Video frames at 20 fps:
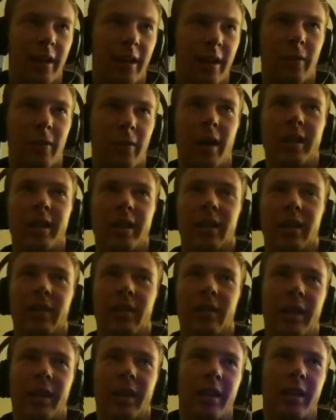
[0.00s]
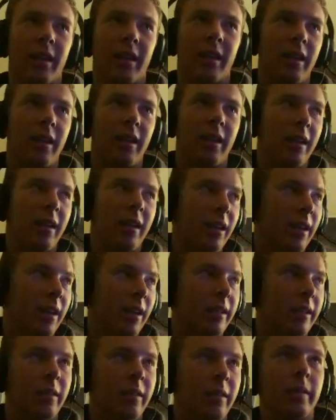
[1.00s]
I don't know why. I just have like
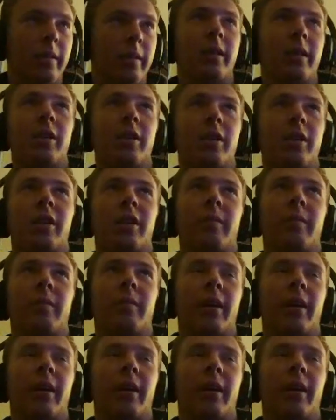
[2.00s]
a superstition